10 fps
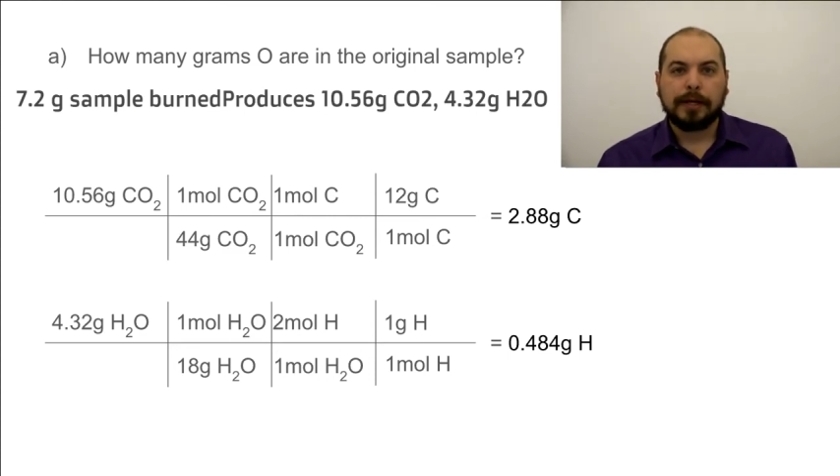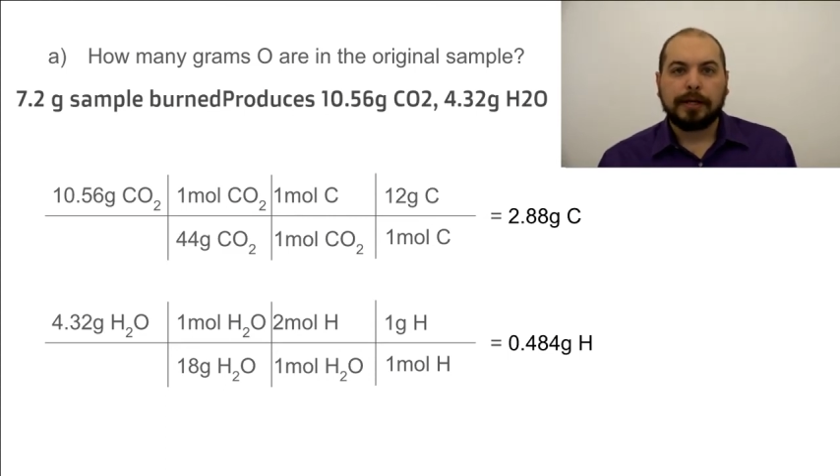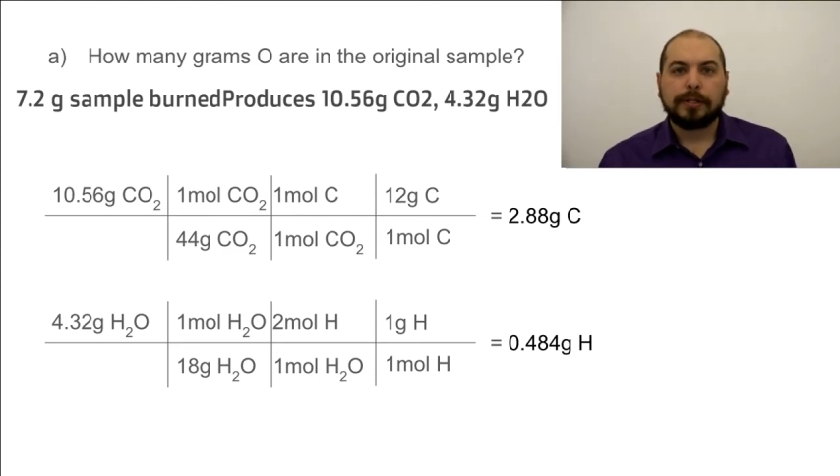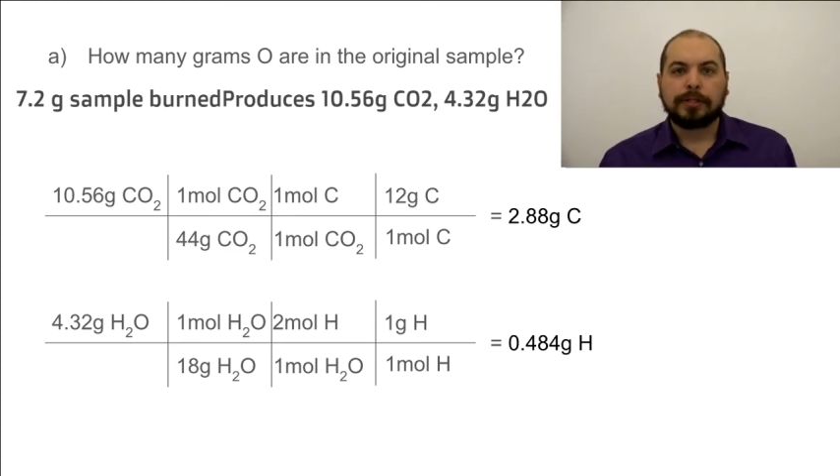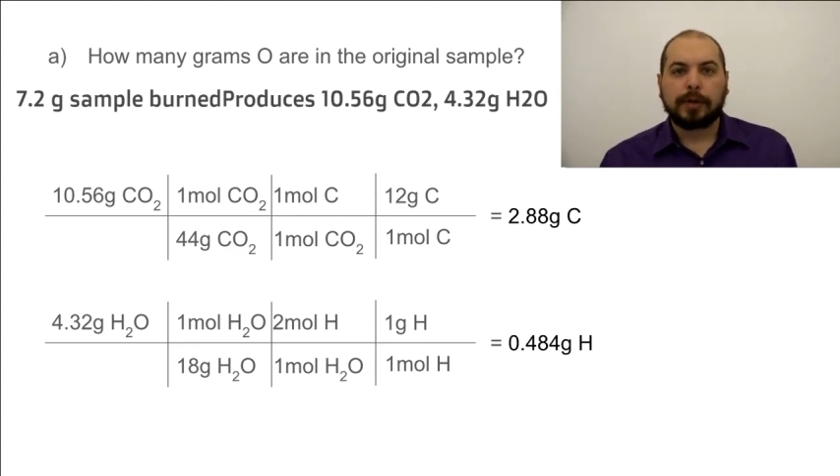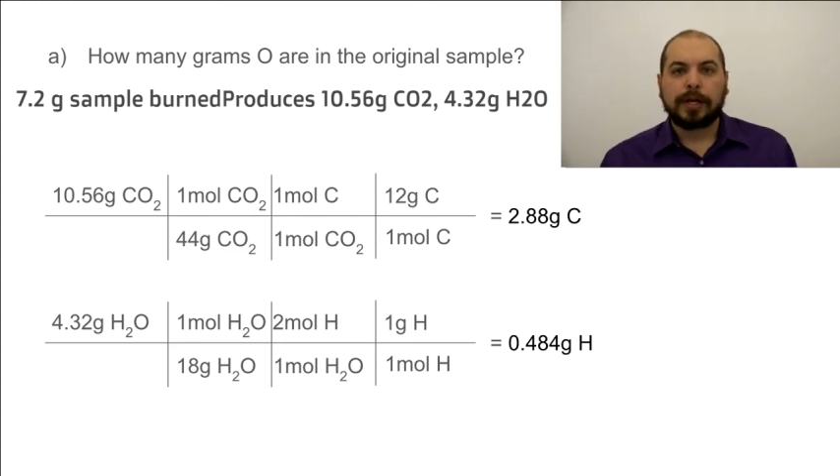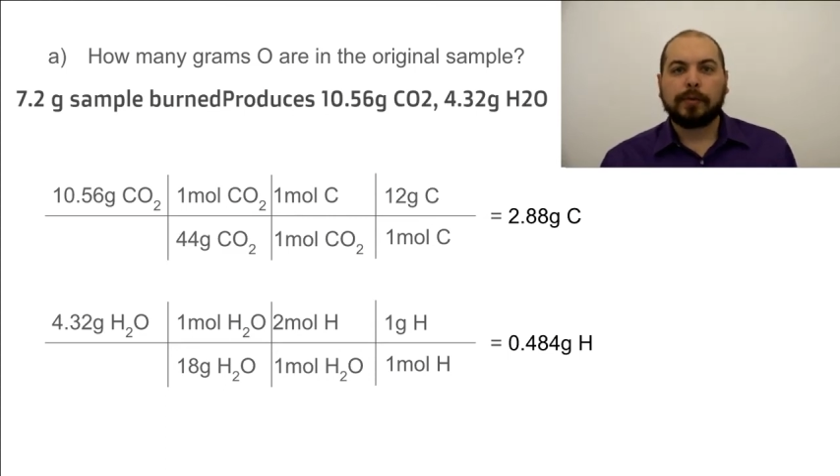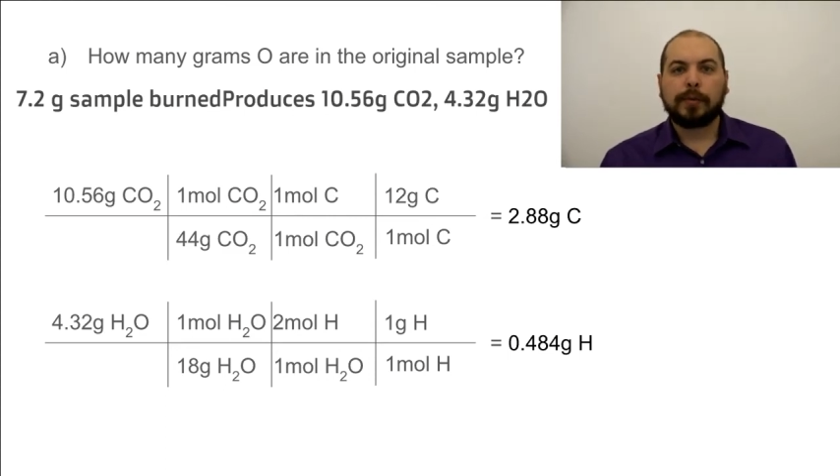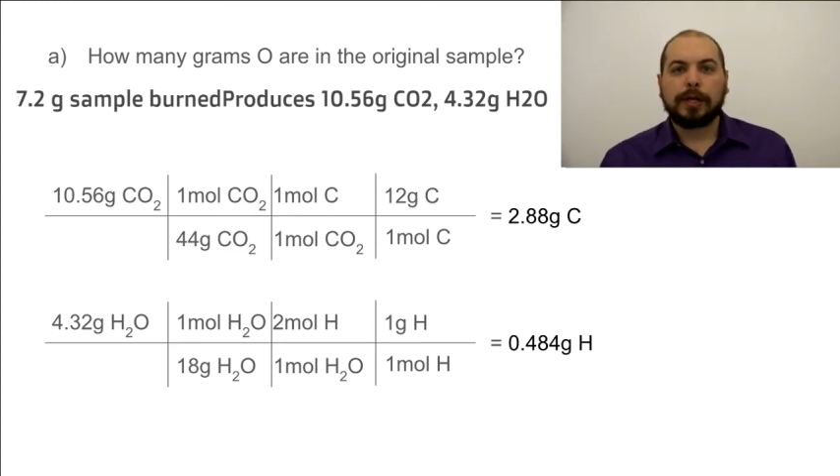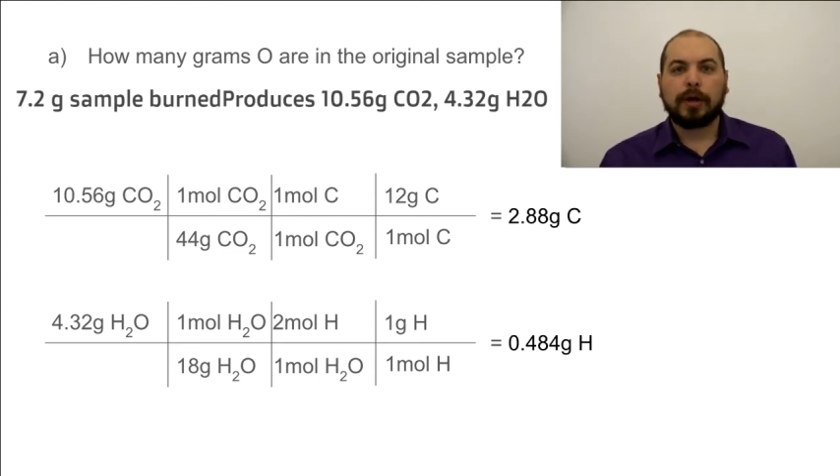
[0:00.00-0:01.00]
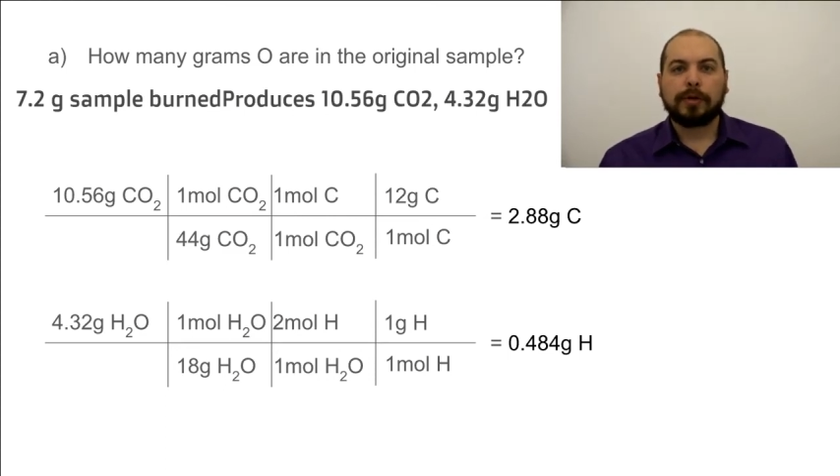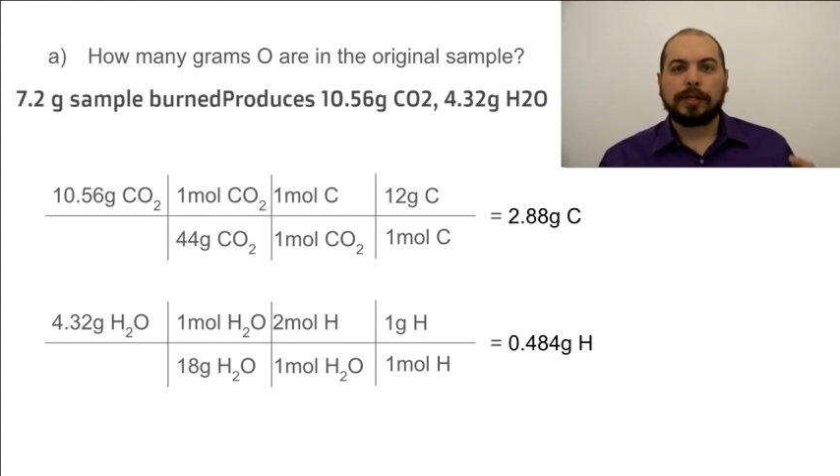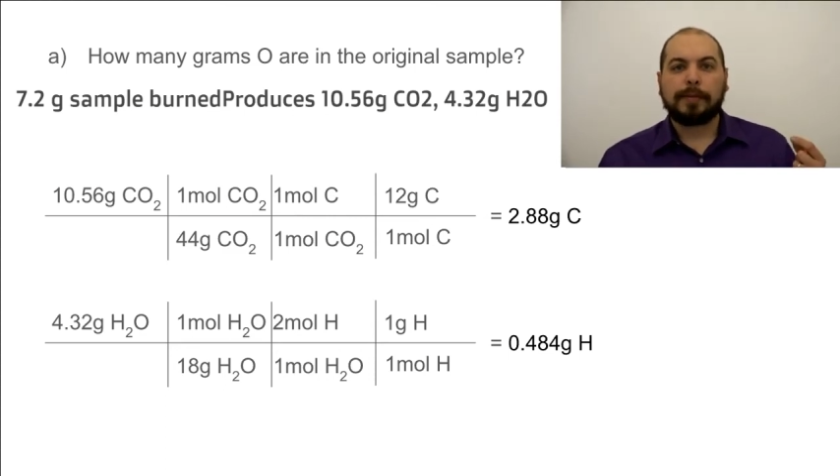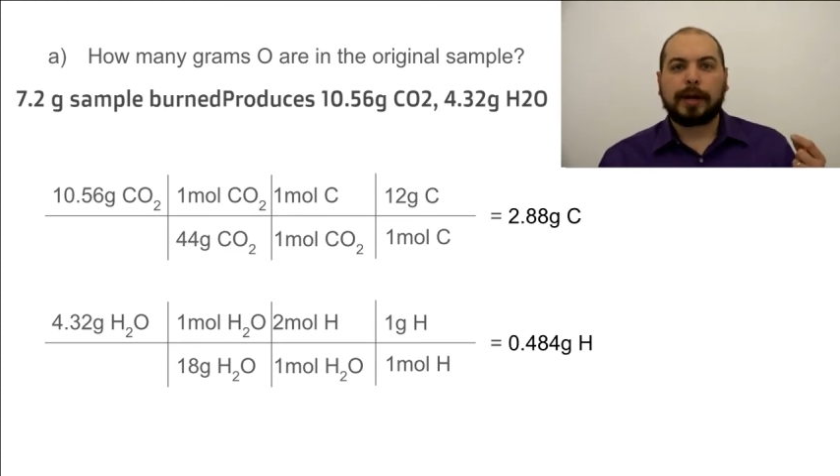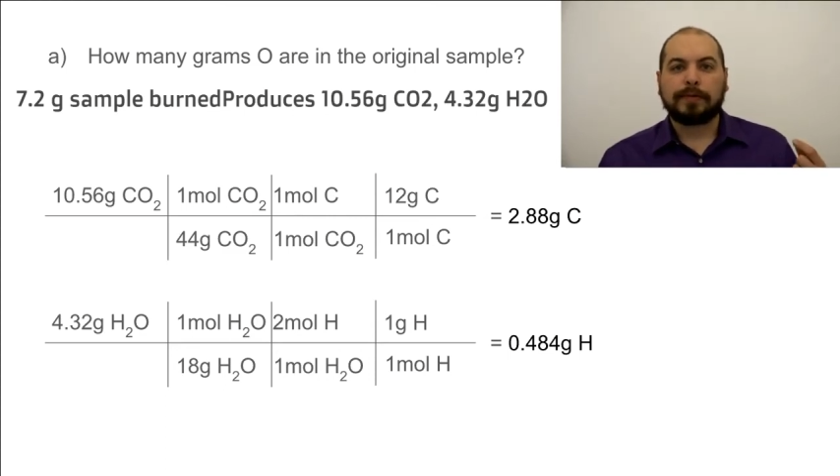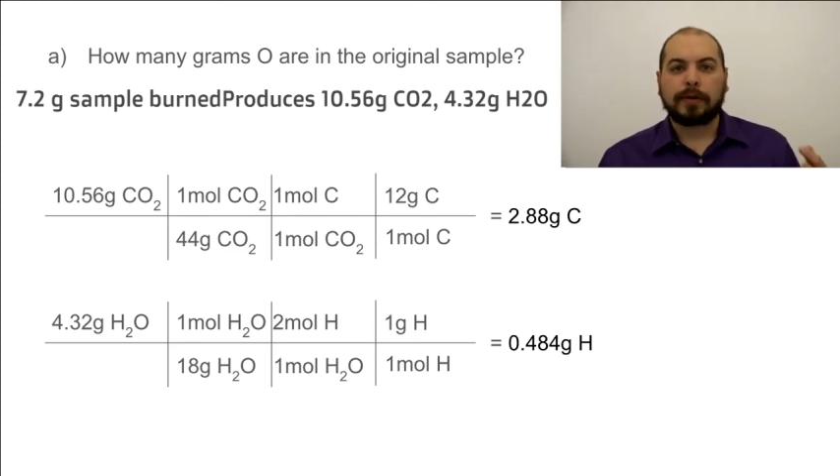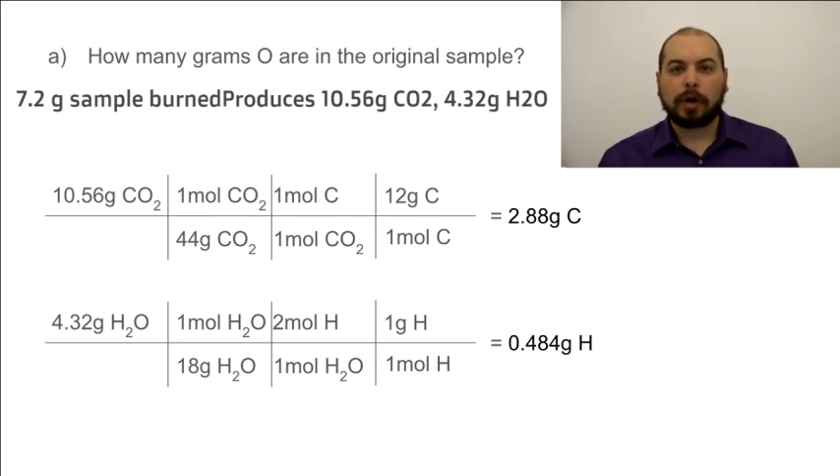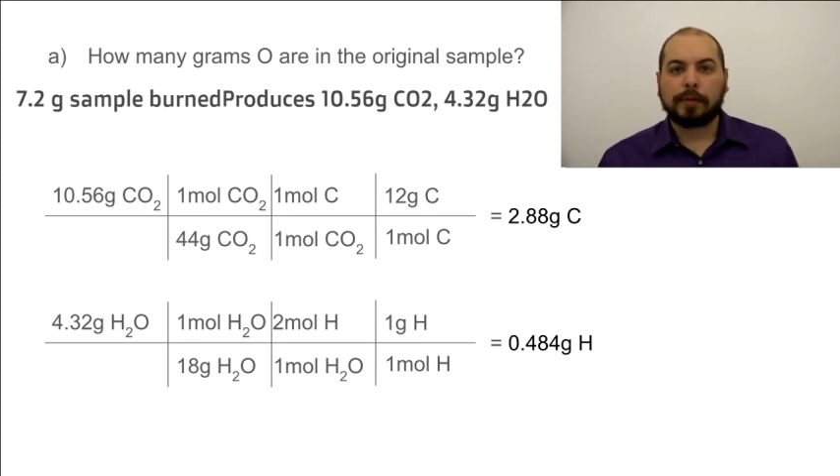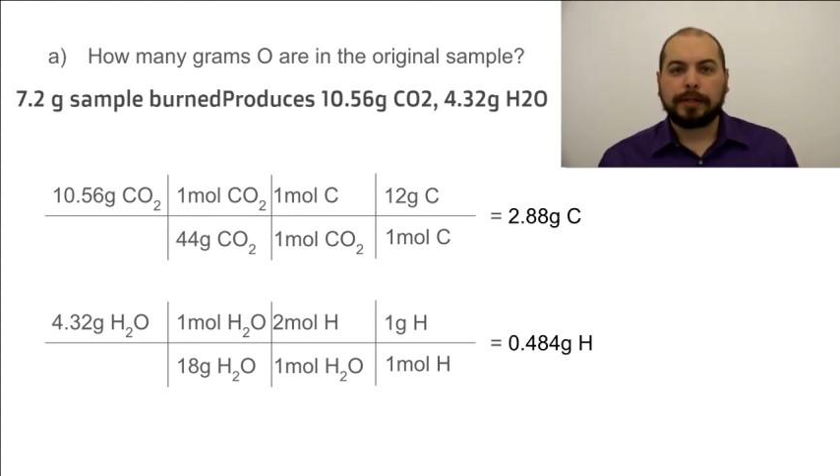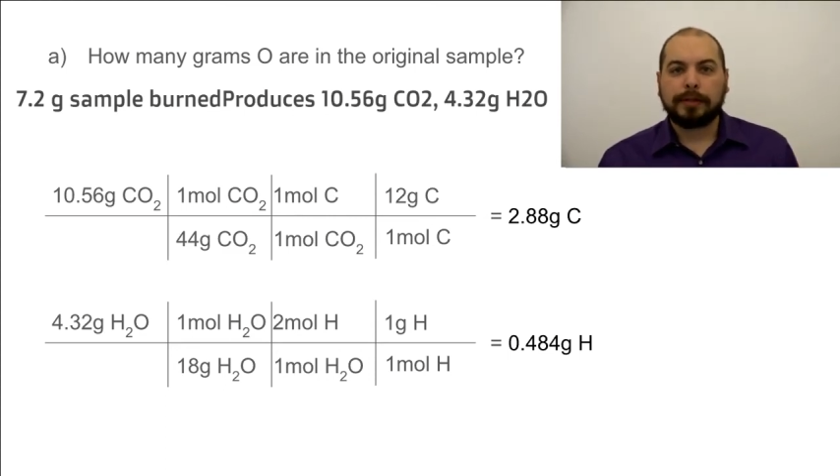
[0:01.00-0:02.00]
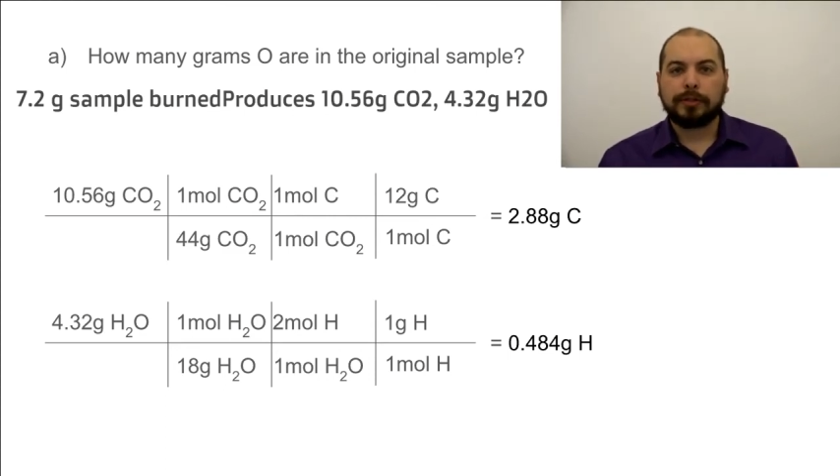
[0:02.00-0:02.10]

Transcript: So here we know the amount of carbon,